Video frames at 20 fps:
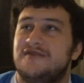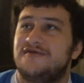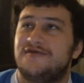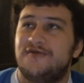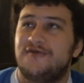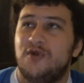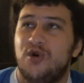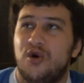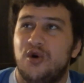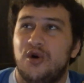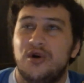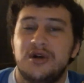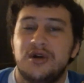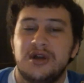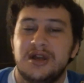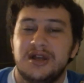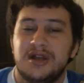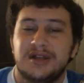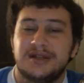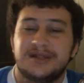full
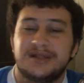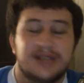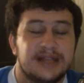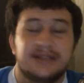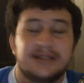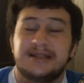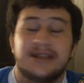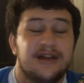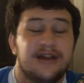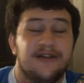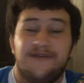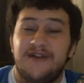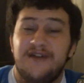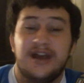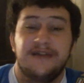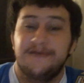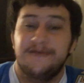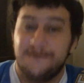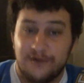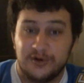since the
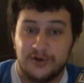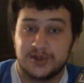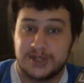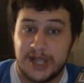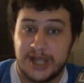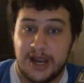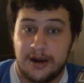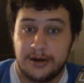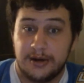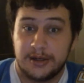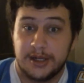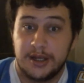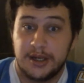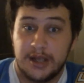event first aired.